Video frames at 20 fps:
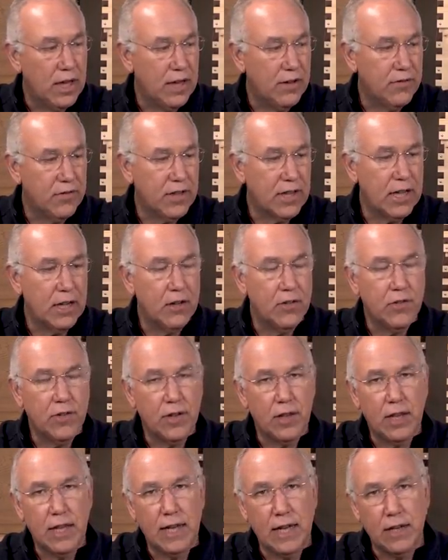have scouts
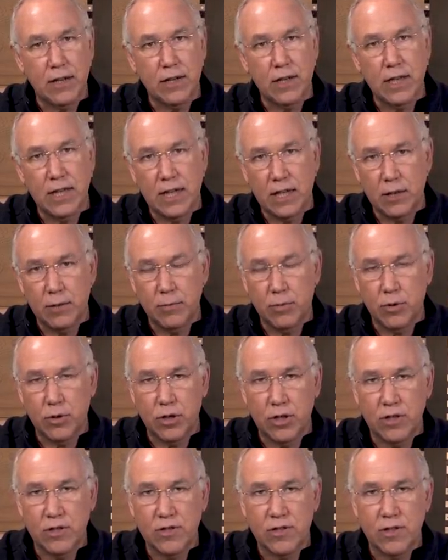that land on landing
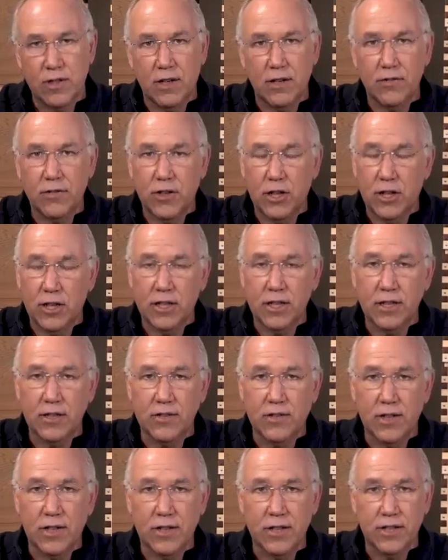boards of
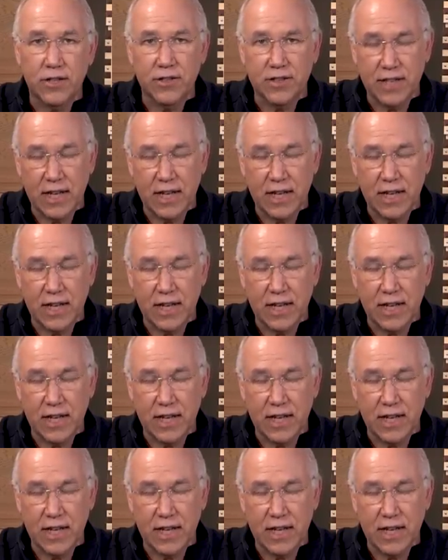colonies and they'll